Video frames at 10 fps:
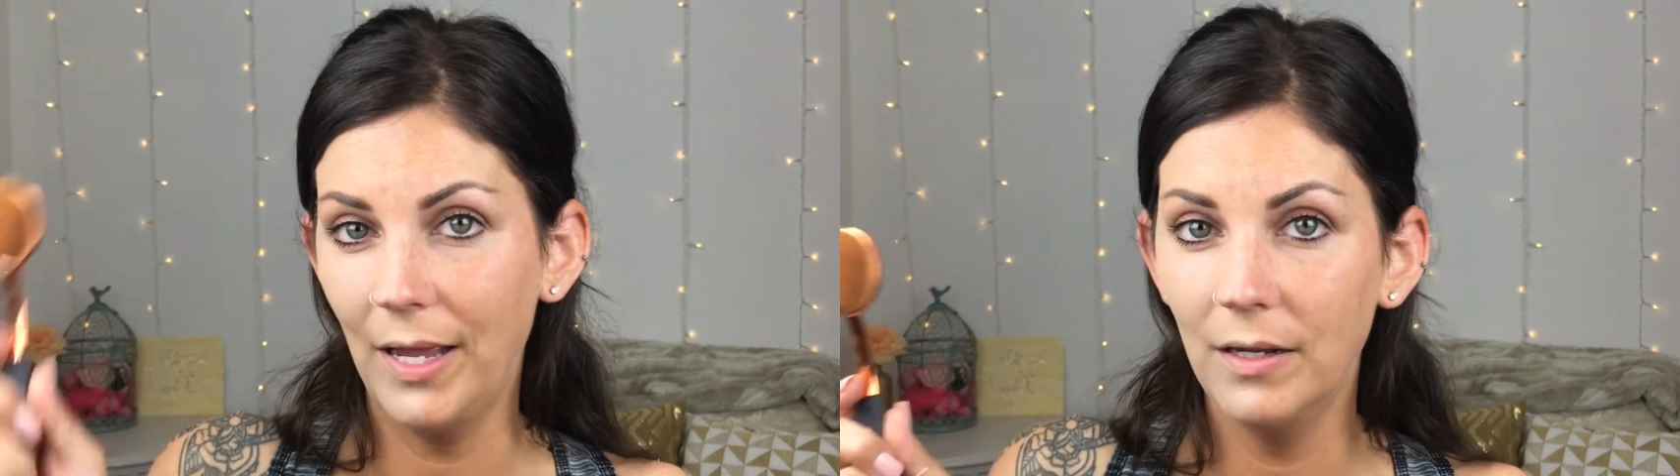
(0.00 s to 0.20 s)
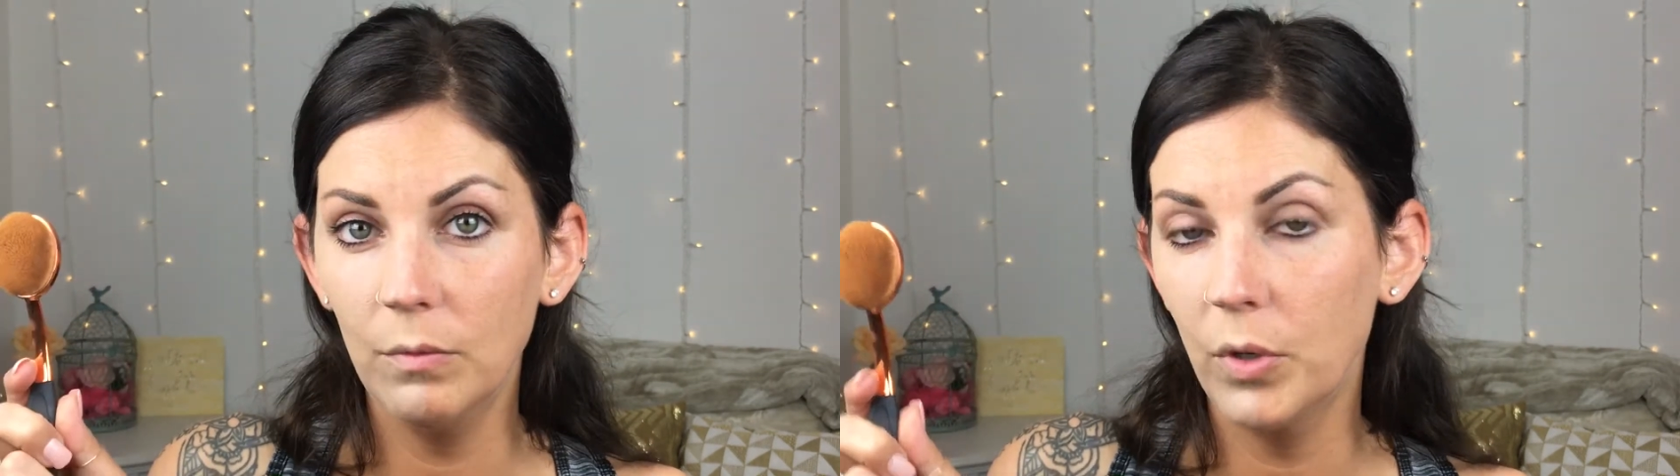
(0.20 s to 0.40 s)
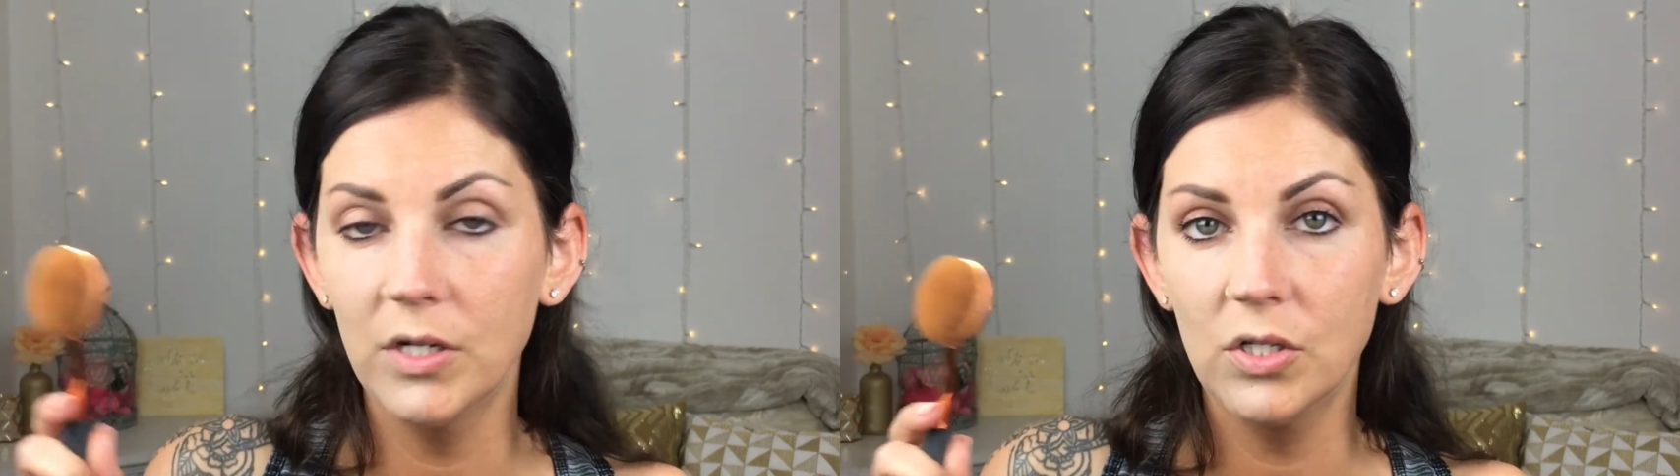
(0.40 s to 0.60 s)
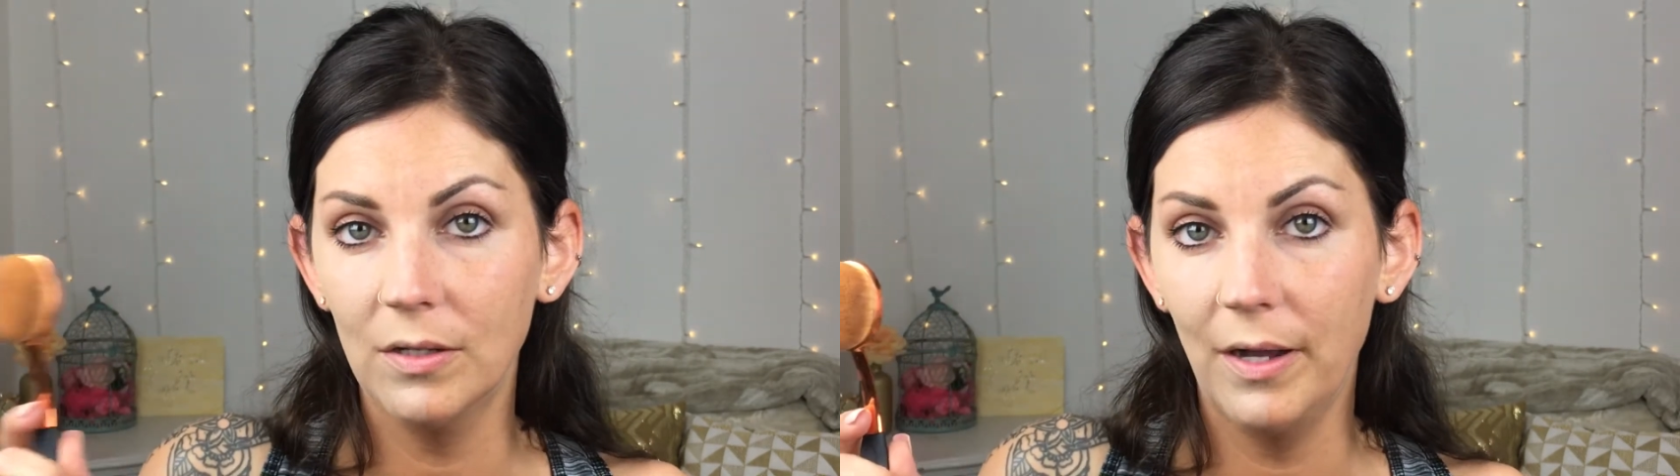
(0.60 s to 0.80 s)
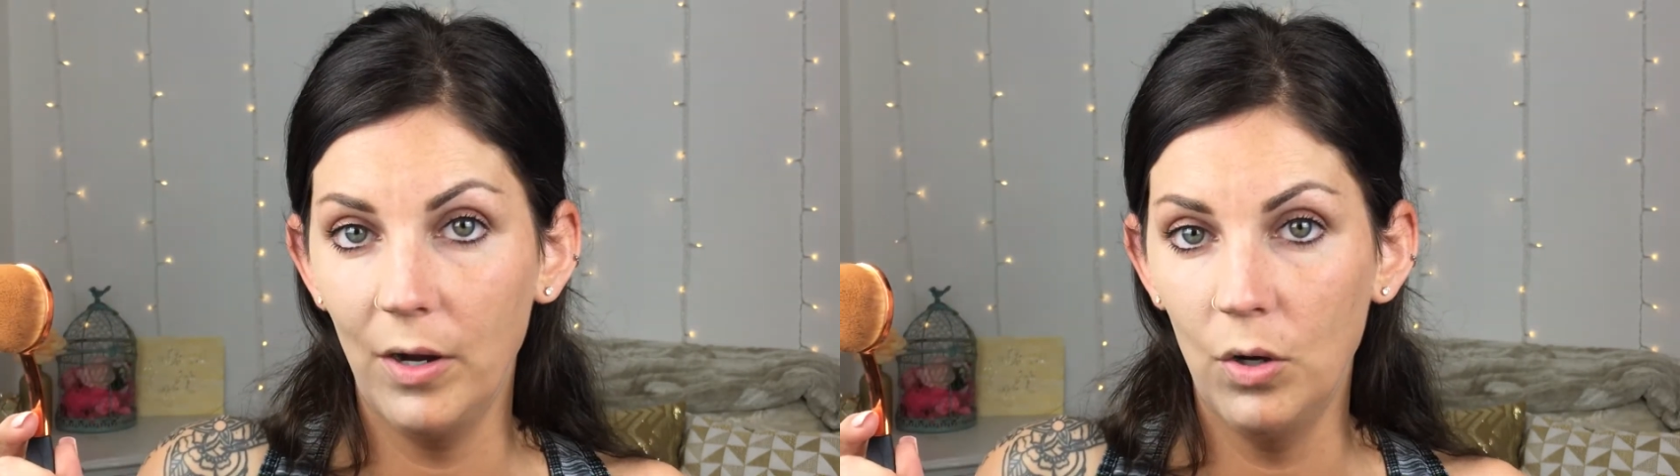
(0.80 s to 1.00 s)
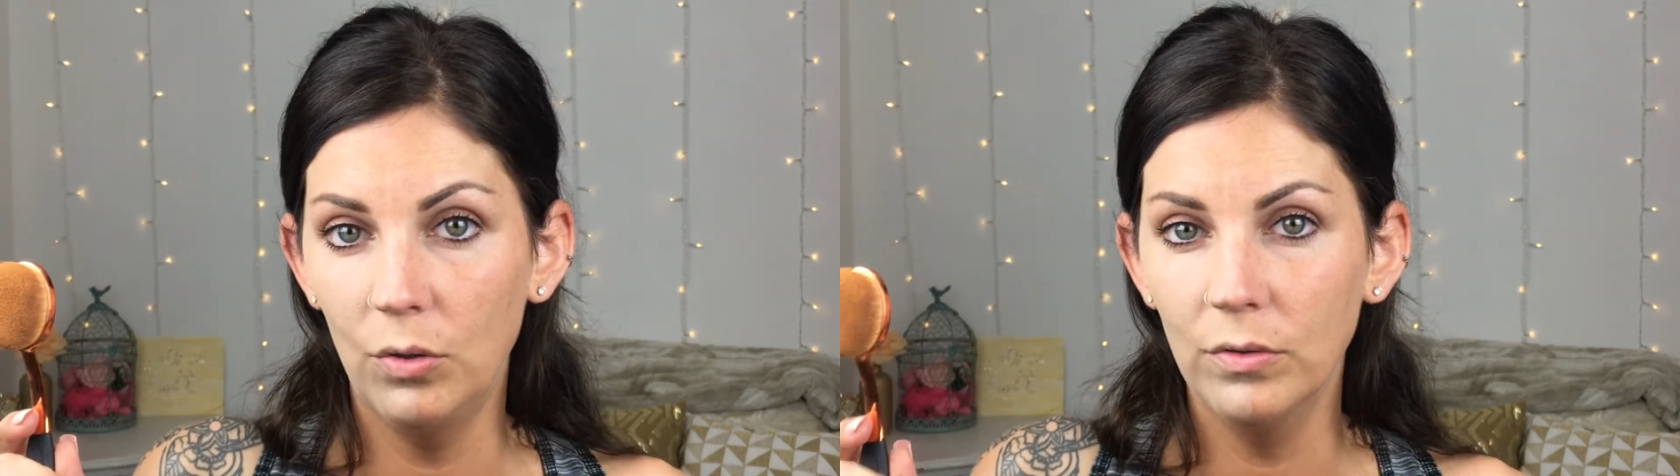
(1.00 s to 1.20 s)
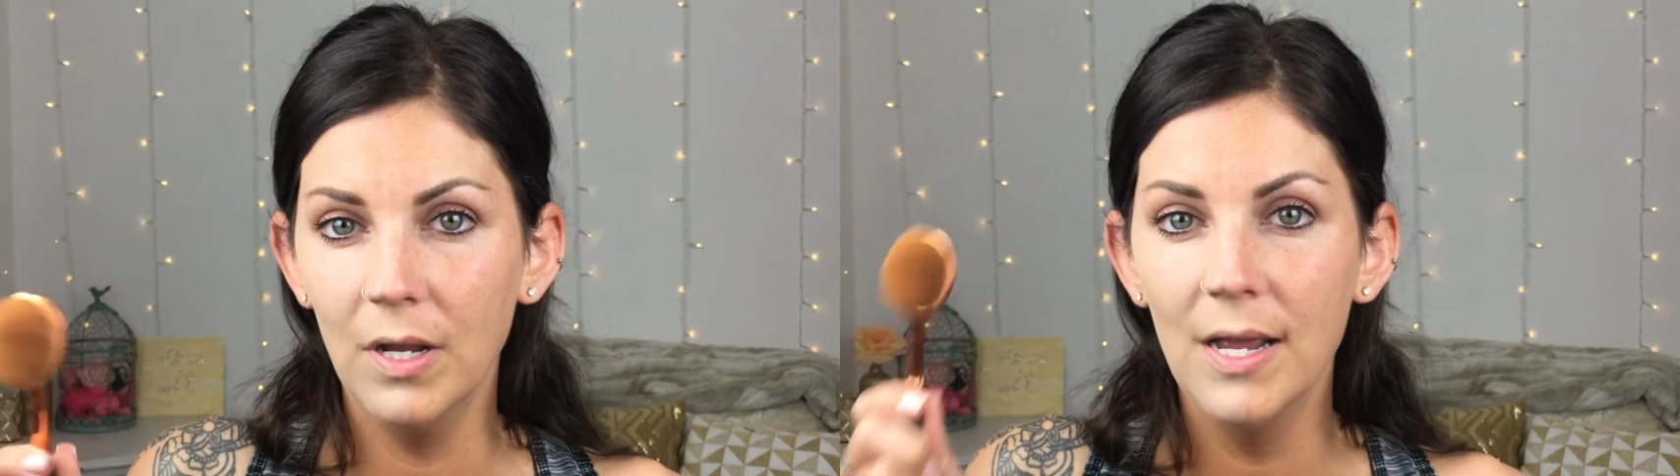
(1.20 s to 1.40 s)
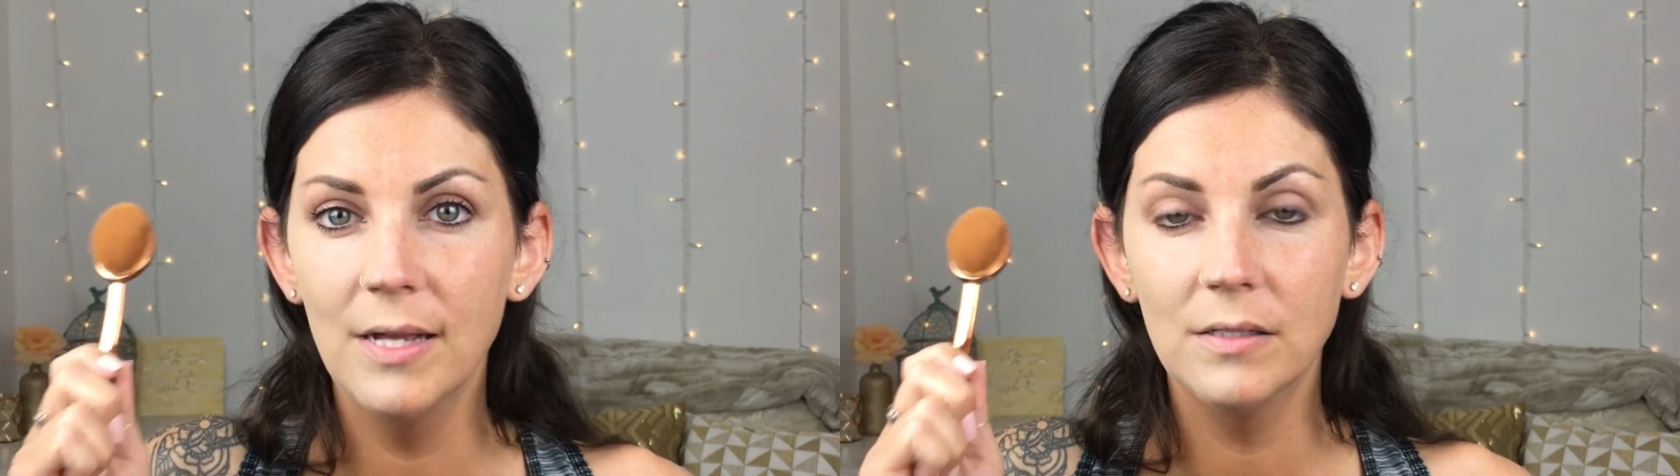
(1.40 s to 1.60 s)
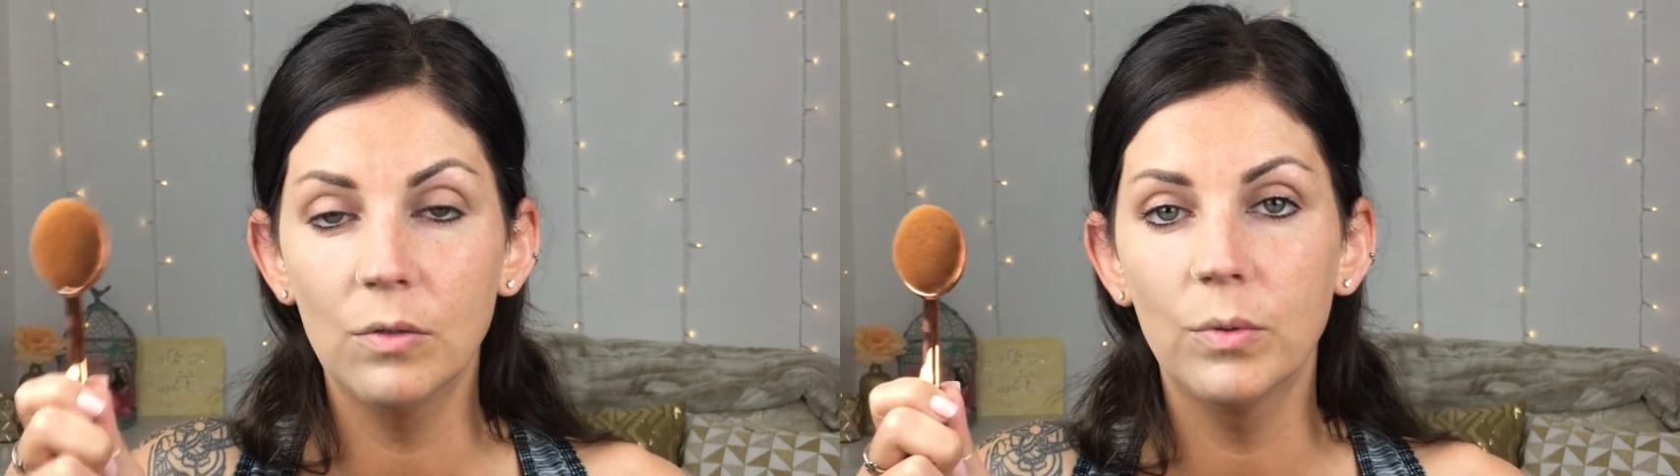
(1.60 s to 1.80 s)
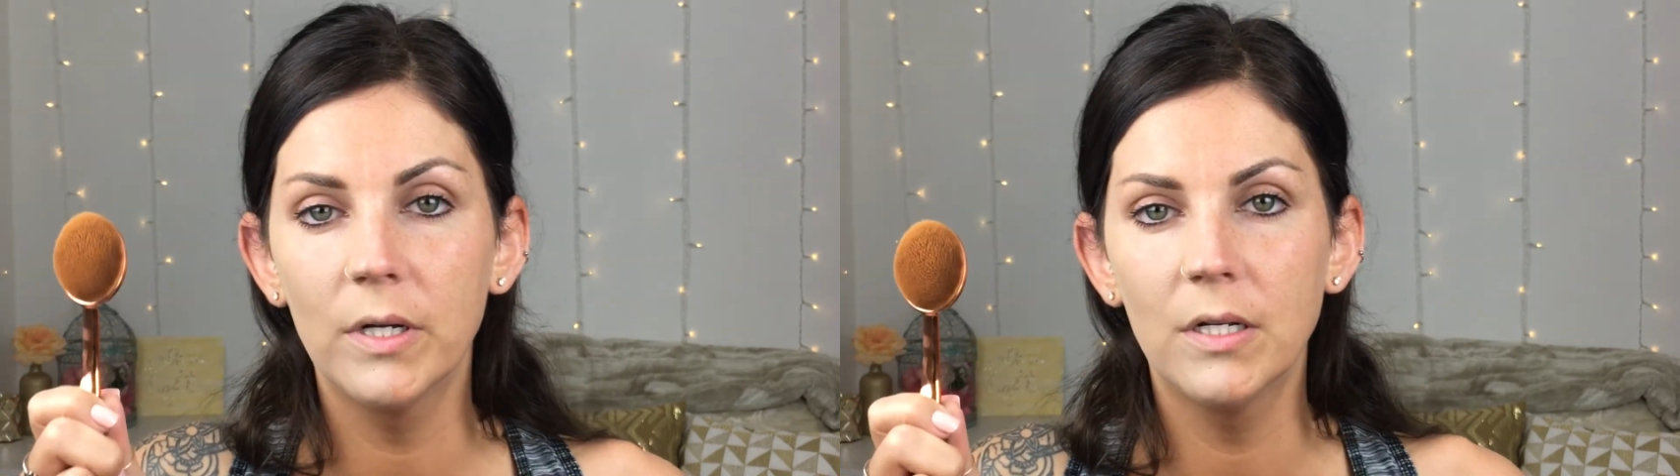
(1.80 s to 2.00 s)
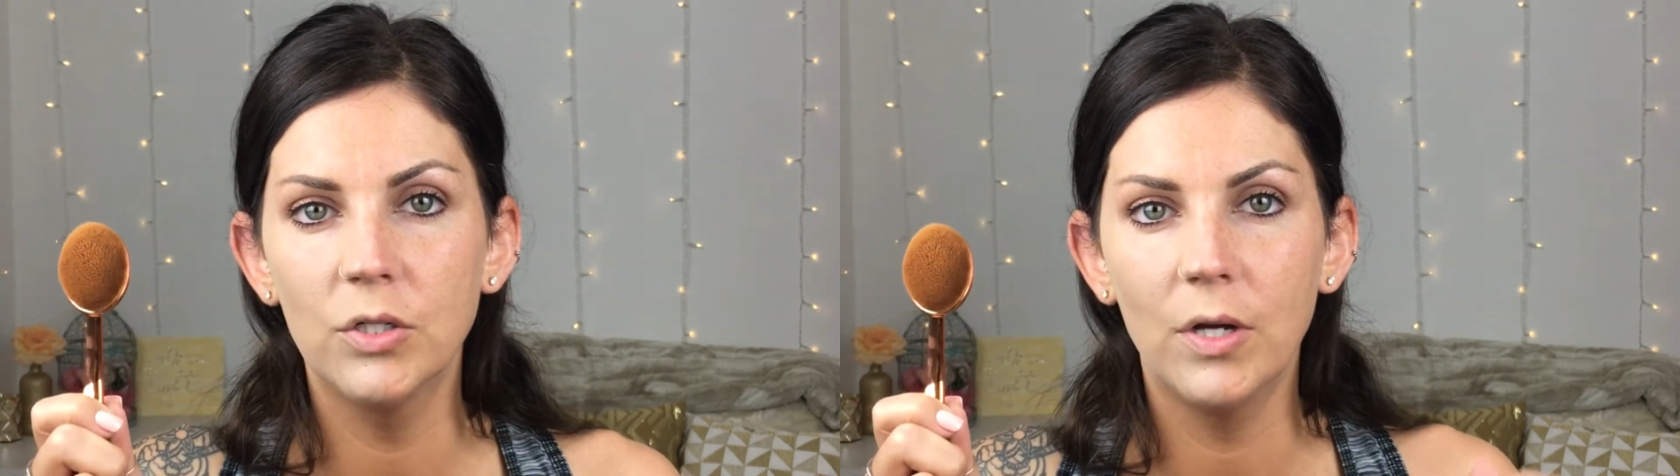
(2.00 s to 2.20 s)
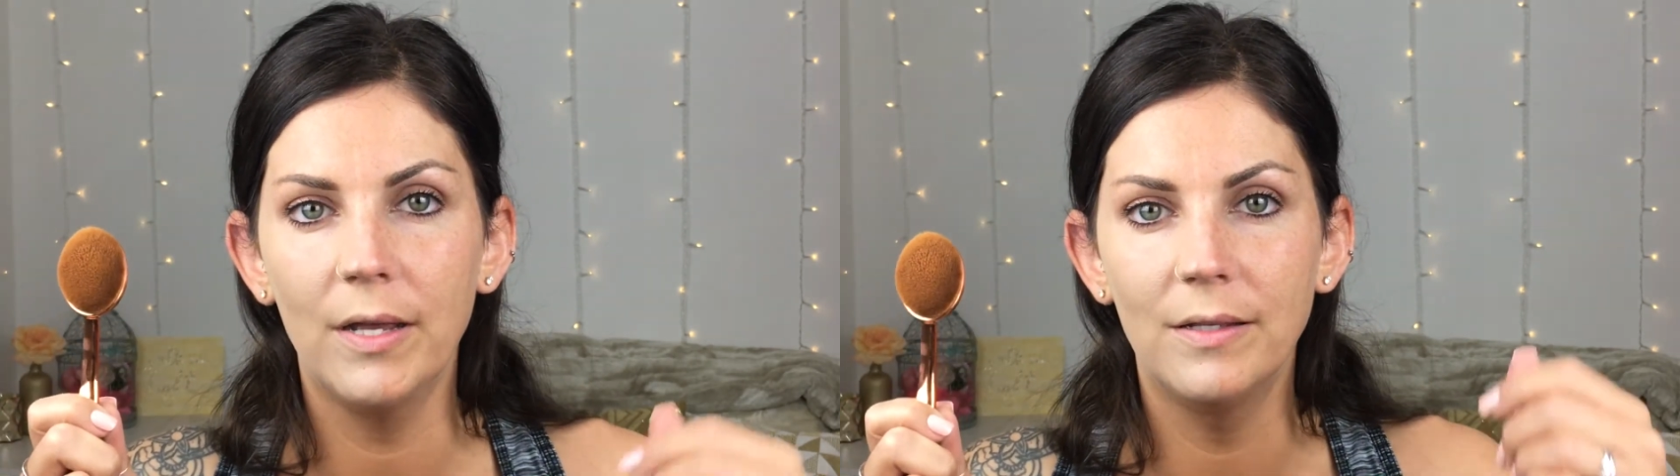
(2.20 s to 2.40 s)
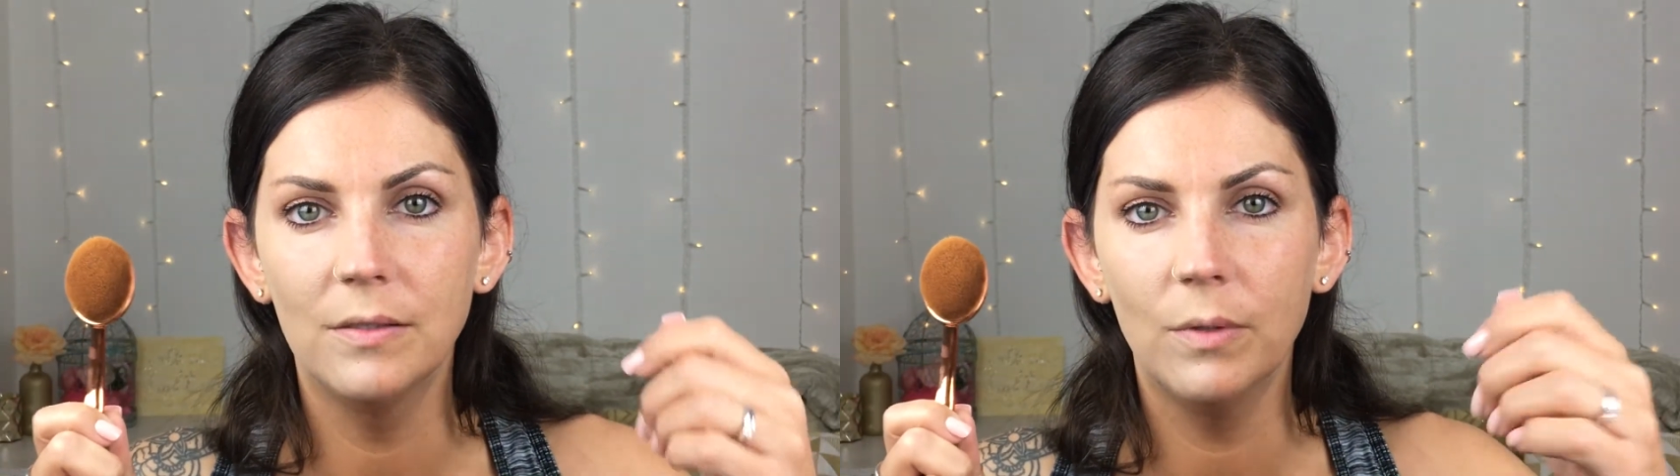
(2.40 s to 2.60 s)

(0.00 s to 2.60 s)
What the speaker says: any brush that I own. So we're gonna try this